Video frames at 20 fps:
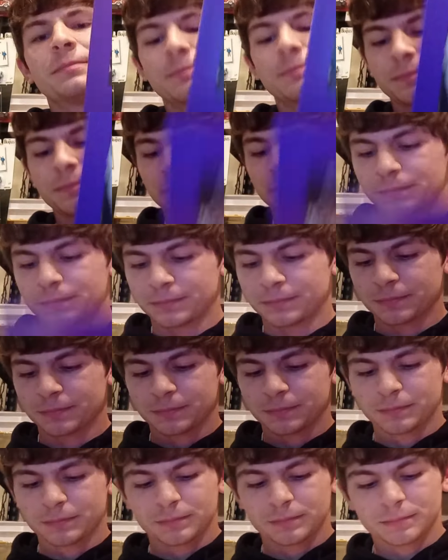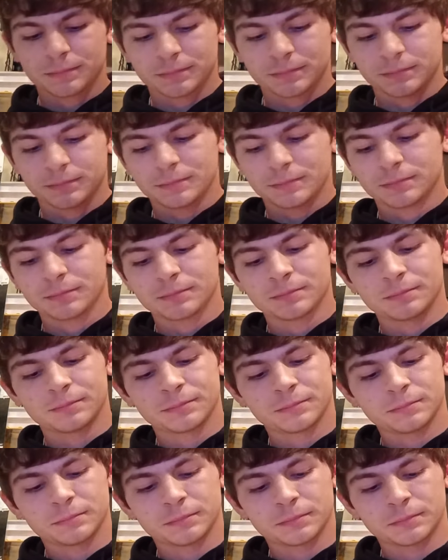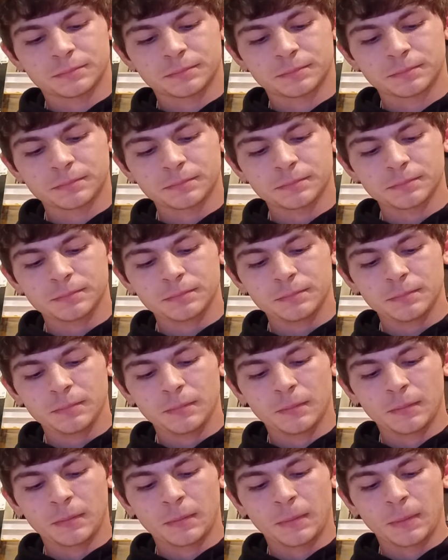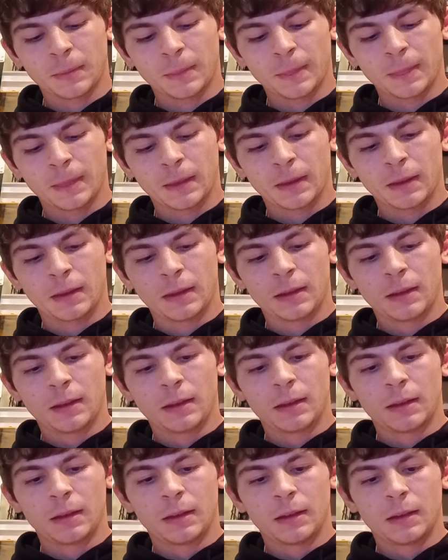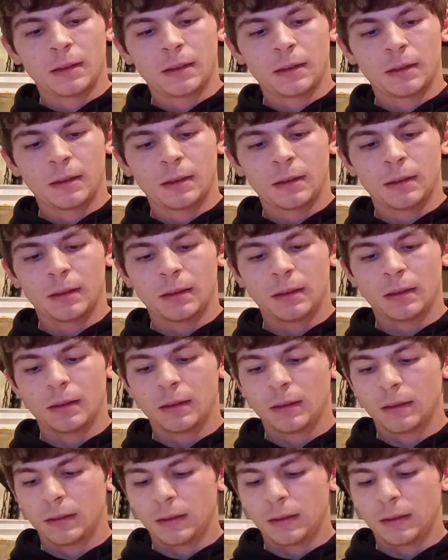Nobody speaks.